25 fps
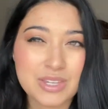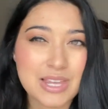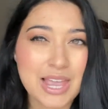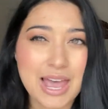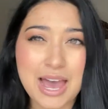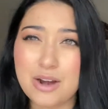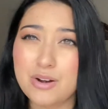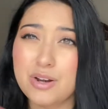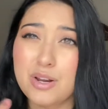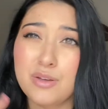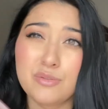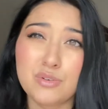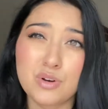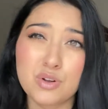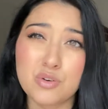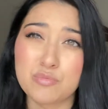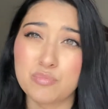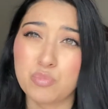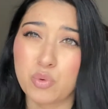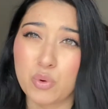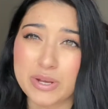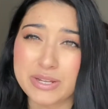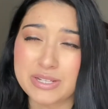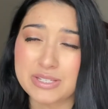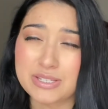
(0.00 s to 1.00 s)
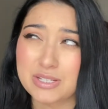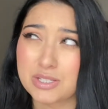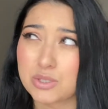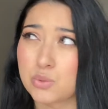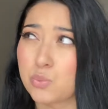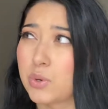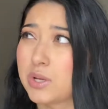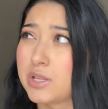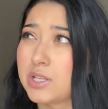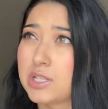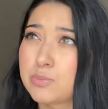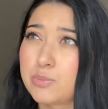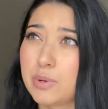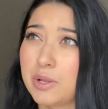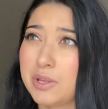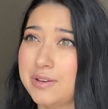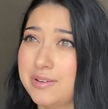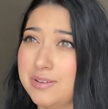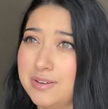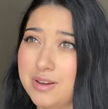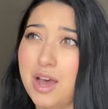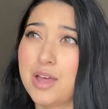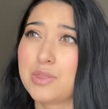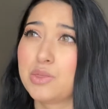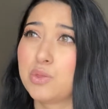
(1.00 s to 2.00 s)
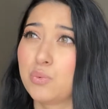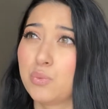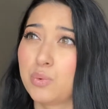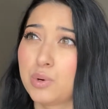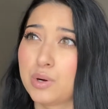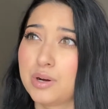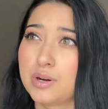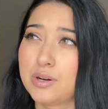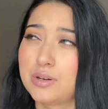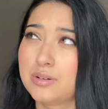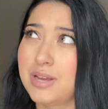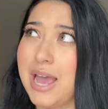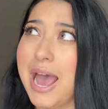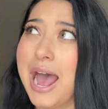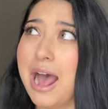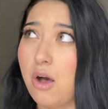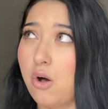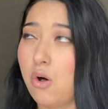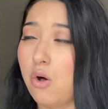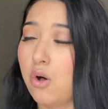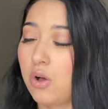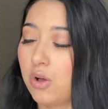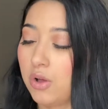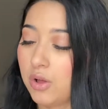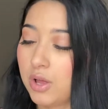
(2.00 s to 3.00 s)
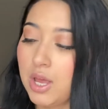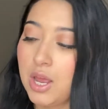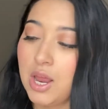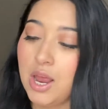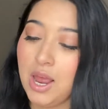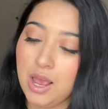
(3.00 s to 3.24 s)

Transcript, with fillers: I don't even know if buoyancy is the word, that's probably not the word at all